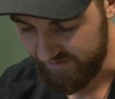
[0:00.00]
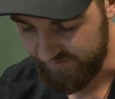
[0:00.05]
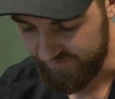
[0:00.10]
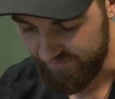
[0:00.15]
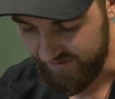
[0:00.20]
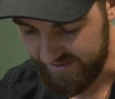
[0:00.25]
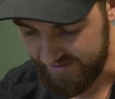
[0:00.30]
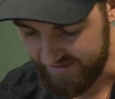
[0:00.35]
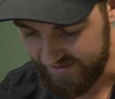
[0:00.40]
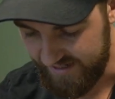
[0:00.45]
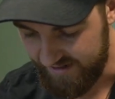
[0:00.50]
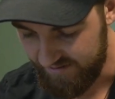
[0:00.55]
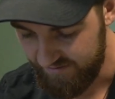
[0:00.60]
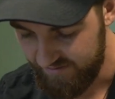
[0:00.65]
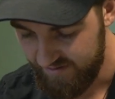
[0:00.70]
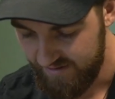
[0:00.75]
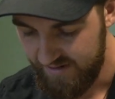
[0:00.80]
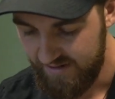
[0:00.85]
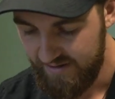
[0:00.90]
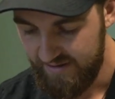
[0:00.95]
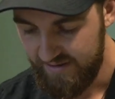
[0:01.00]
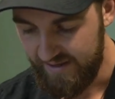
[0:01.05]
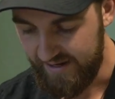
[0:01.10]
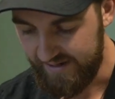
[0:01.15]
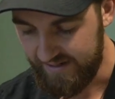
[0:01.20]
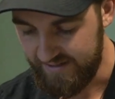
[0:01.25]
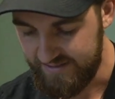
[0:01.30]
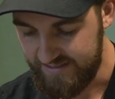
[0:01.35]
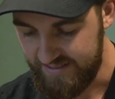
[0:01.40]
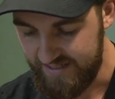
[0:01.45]
you're face down, I
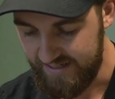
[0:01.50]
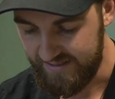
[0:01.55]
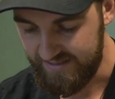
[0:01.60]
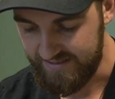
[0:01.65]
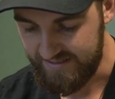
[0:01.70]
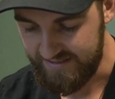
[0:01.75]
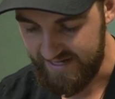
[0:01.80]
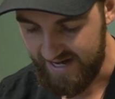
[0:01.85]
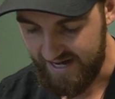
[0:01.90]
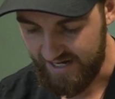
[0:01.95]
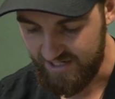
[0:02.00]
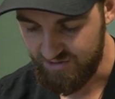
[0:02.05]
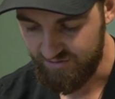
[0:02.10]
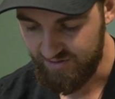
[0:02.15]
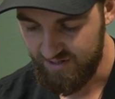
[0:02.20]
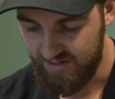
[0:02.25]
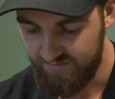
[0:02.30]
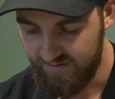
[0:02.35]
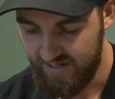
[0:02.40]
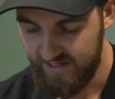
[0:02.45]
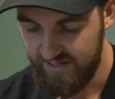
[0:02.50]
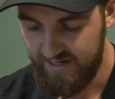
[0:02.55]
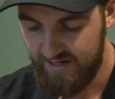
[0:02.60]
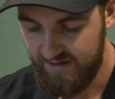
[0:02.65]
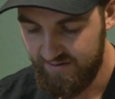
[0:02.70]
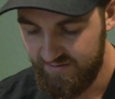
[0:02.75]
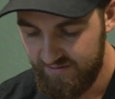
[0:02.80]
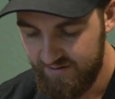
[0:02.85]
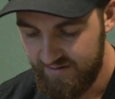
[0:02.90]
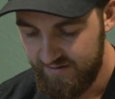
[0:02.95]
can see exaggerated right
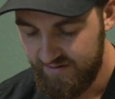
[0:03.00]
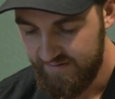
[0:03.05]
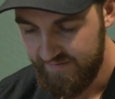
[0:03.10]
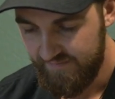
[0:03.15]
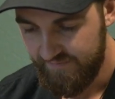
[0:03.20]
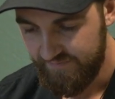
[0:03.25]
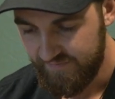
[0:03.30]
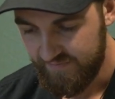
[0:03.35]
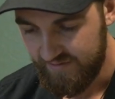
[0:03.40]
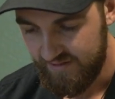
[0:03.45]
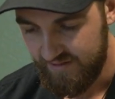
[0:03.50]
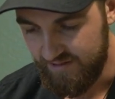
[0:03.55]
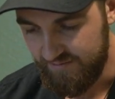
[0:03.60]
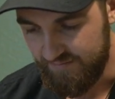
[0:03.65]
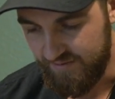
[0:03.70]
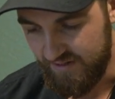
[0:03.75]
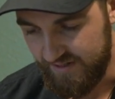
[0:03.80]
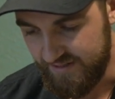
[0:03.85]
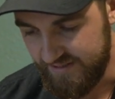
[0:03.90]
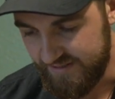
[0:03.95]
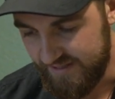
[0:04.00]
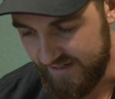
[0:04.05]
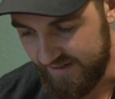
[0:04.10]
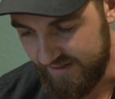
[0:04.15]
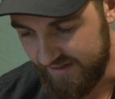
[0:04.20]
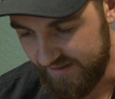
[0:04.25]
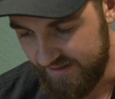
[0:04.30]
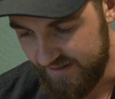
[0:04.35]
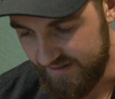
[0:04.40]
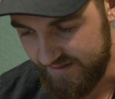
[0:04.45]
now. Your body's kind of
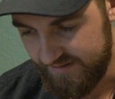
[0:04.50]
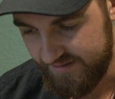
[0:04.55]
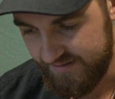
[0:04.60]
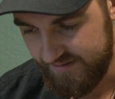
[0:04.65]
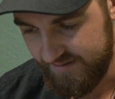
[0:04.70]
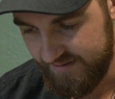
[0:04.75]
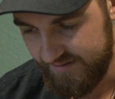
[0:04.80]
like this.